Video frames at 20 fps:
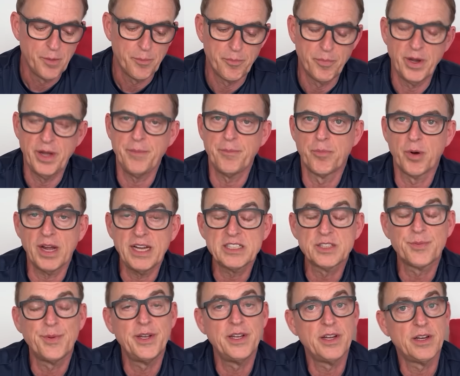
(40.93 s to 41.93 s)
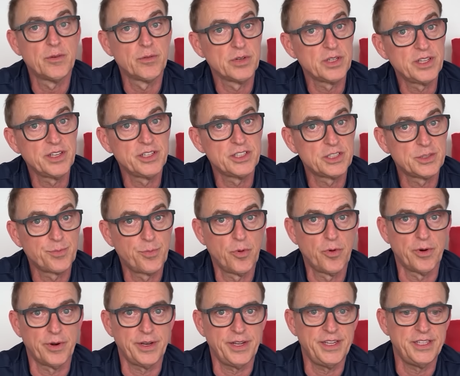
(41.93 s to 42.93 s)
But Brad's been a really good
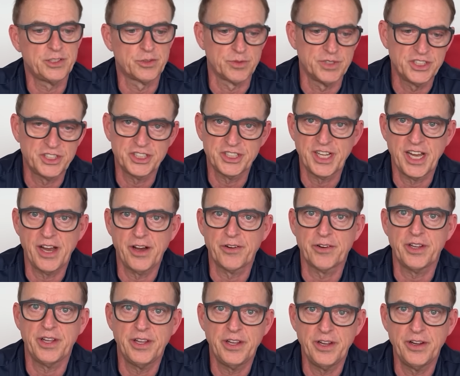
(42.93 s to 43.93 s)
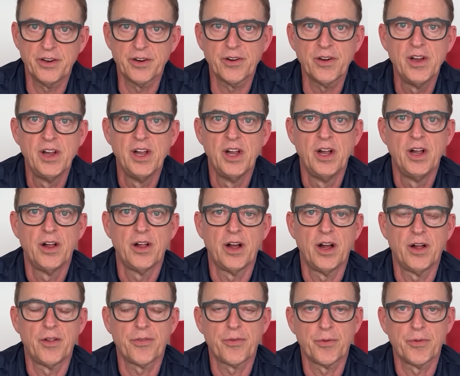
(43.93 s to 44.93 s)
sport. He's reached out here
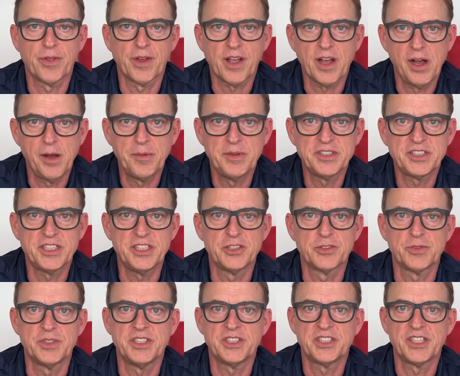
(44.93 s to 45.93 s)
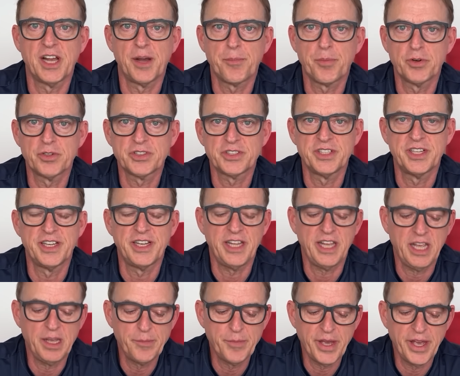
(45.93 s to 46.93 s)
uh, through the comments. He's reached out personally
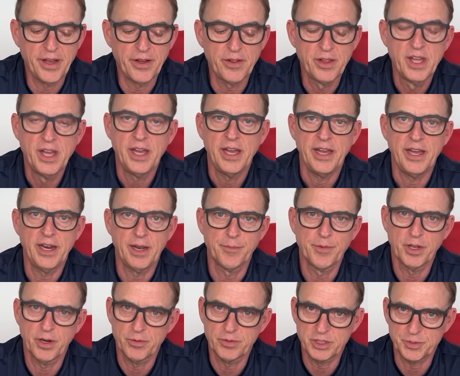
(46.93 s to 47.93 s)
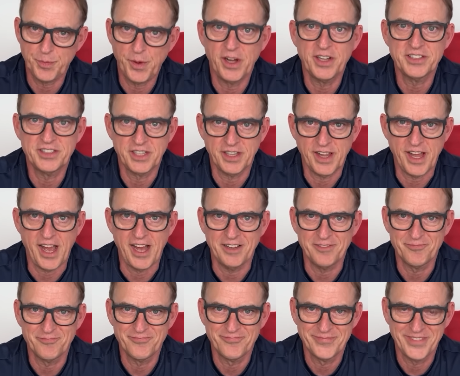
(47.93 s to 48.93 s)
in email, and I'm going to respond to
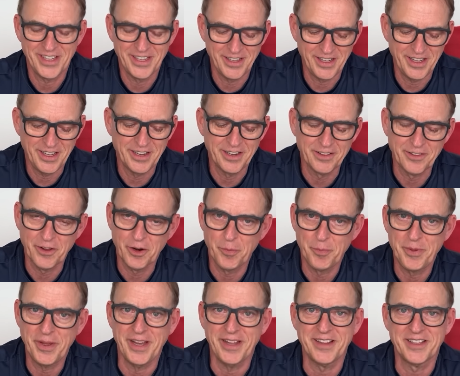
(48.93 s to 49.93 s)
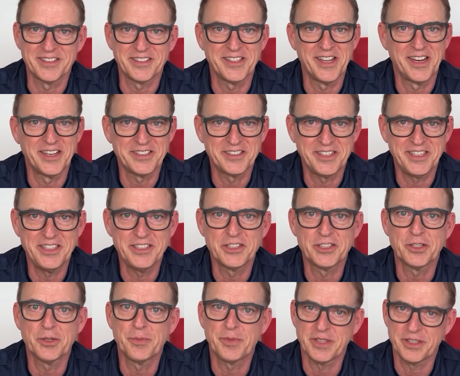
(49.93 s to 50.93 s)
that in, in a little bit. It's not a
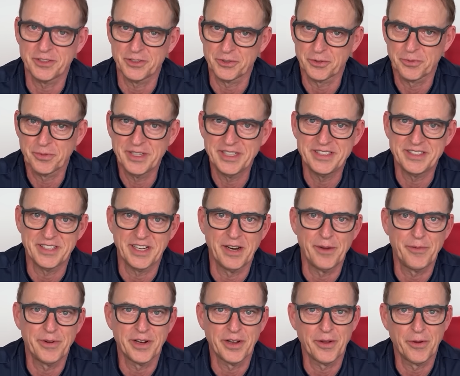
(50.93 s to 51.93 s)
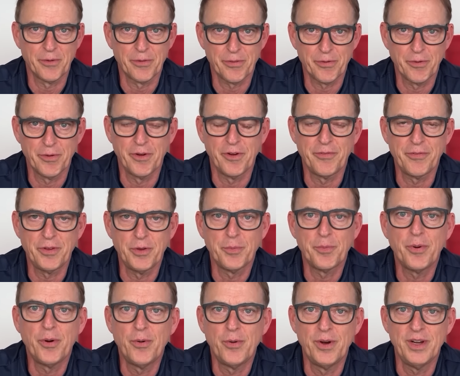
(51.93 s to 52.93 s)
teaser, but there's a reason. I want to go through a few
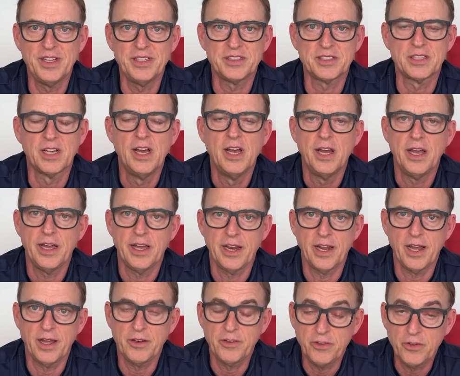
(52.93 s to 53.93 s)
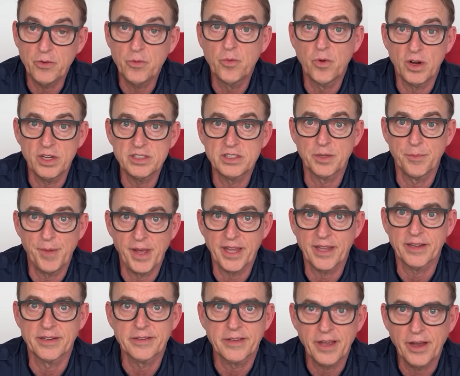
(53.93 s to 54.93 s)
points, and I do want to
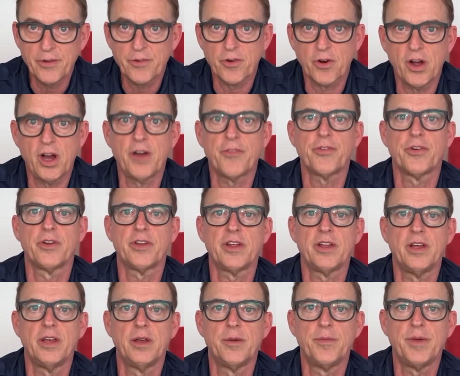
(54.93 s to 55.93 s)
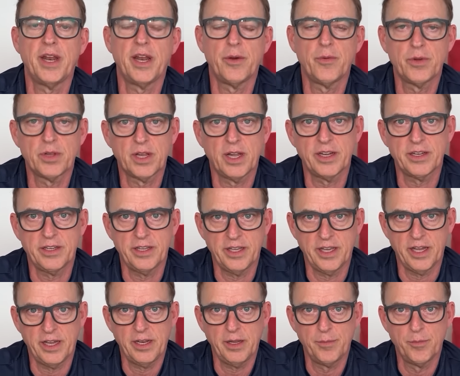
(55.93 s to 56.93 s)
make a counter offer to him, and I would like to
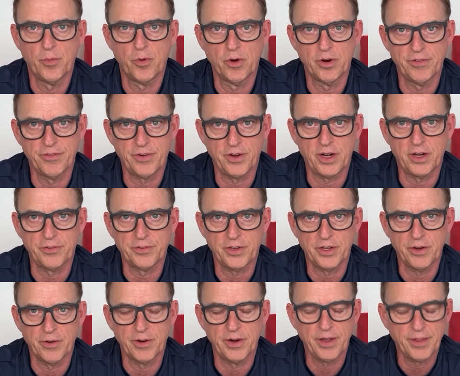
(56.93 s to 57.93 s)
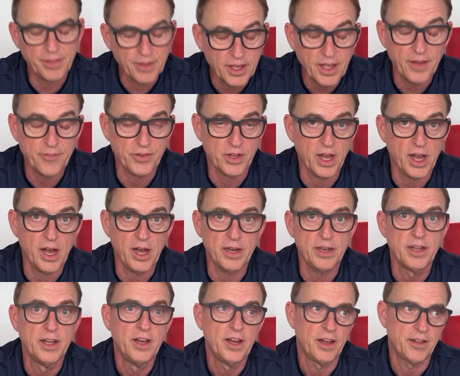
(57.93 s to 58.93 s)
get him more involved here. And I think I've got,
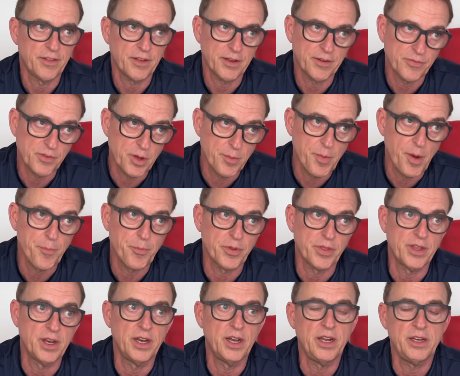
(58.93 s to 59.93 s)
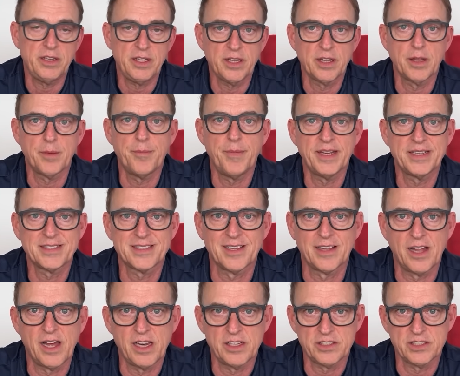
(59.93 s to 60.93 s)
I think I've come up with an idea that makes a
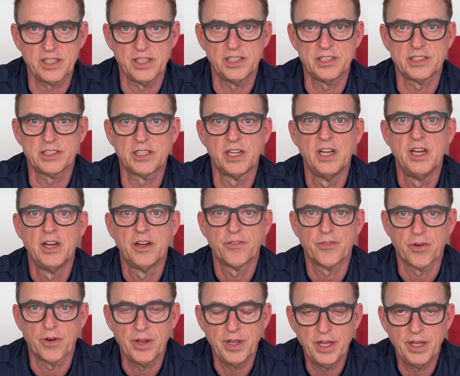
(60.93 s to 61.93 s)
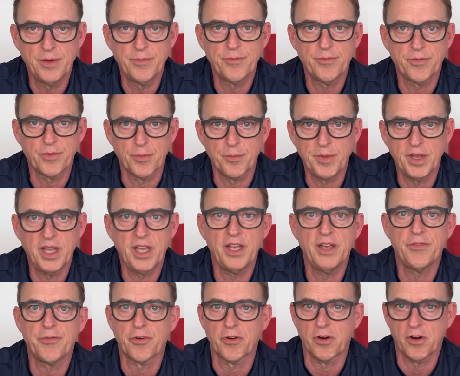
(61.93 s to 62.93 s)
lot of sense for him, for
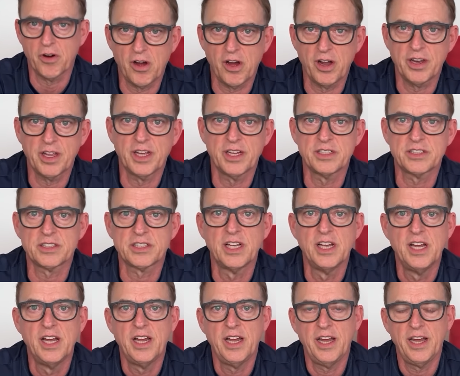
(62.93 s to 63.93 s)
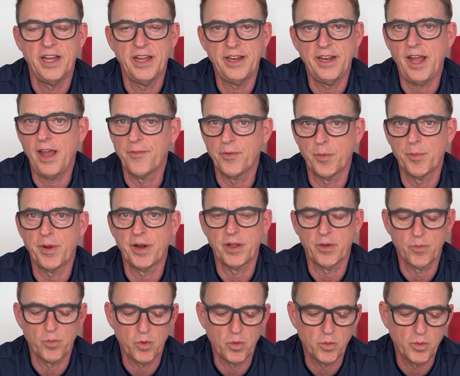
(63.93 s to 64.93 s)
me, for audience, and
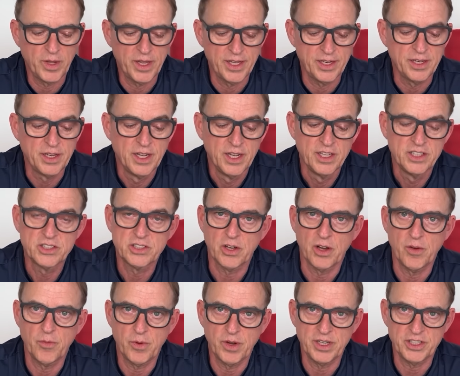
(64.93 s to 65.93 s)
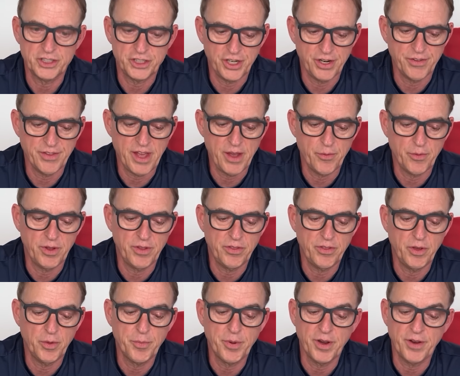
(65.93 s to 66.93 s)
everybody will win. So I want to share that
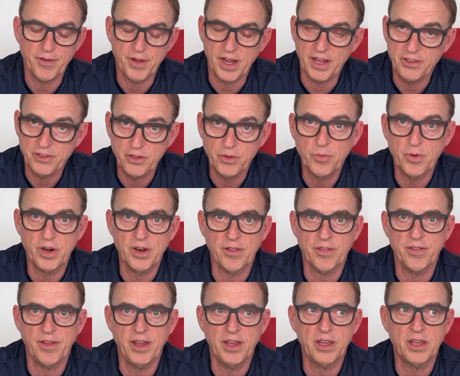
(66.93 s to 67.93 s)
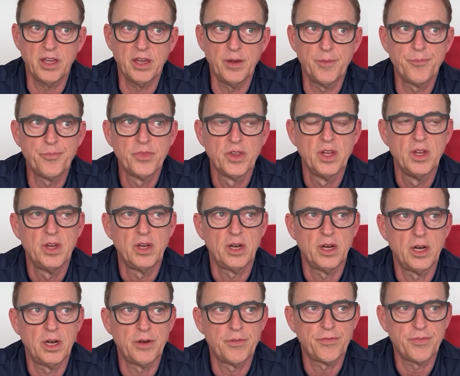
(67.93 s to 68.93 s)
with you, but I do want to thank him
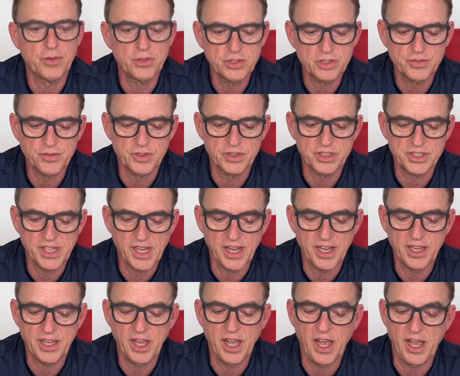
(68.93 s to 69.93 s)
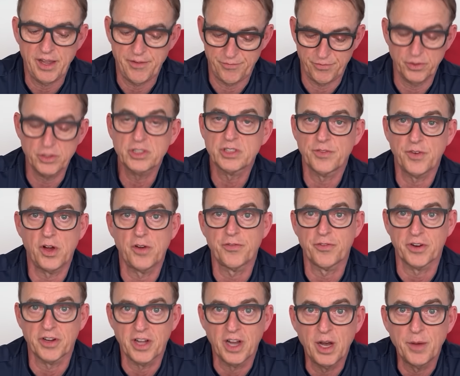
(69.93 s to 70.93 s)
uh, first for saying, hey, first of all,
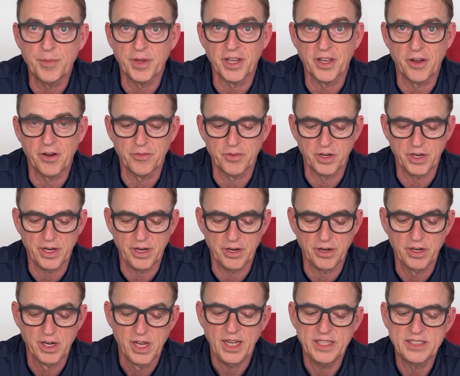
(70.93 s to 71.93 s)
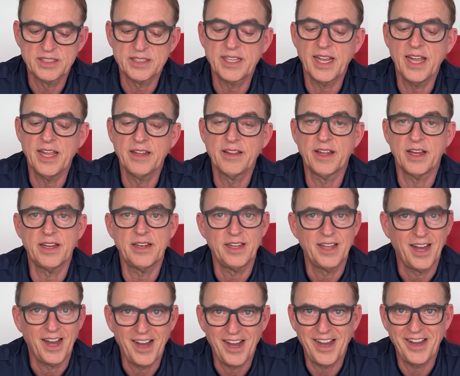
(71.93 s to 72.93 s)
for coming over here and saying that
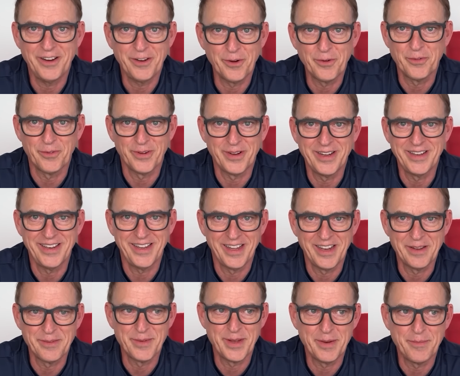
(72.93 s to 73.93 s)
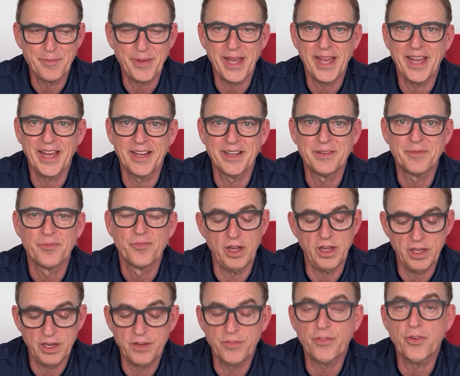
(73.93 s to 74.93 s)
I don't want N M N banned,
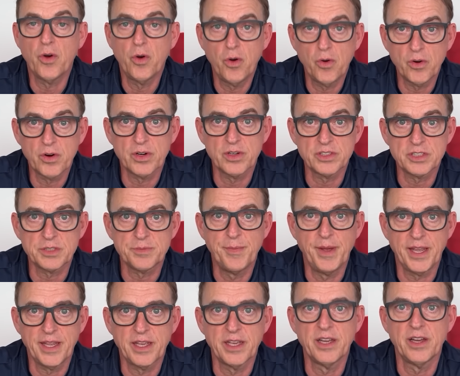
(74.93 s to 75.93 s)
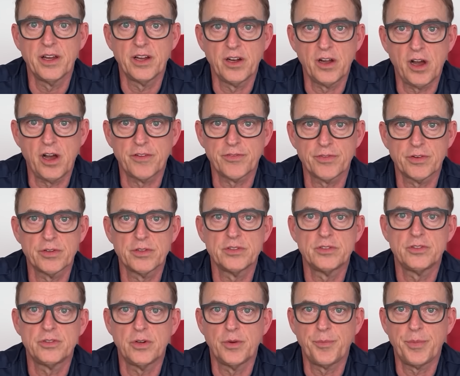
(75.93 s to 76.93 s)
and of course, making an offer
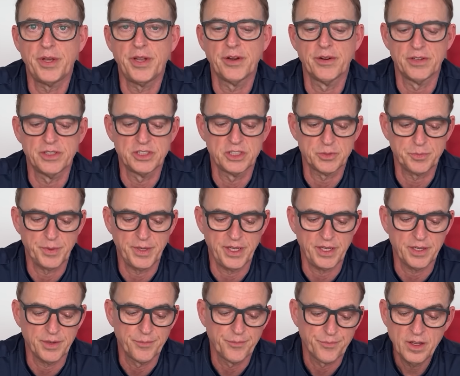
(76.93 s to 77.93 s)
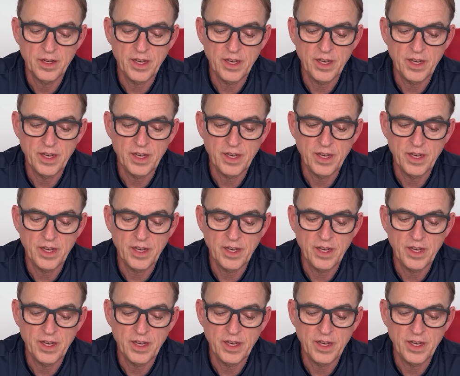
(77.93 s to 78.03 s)
to appear and speak.